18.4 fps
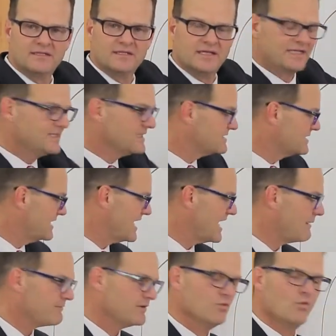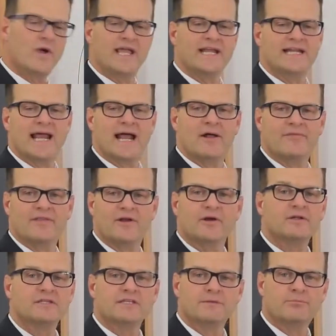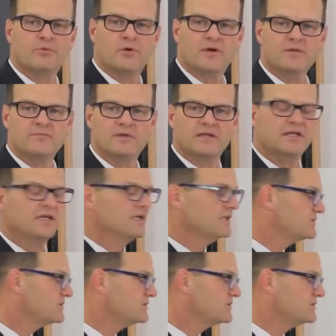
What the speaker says: It doesn't happen way down there at the appointment.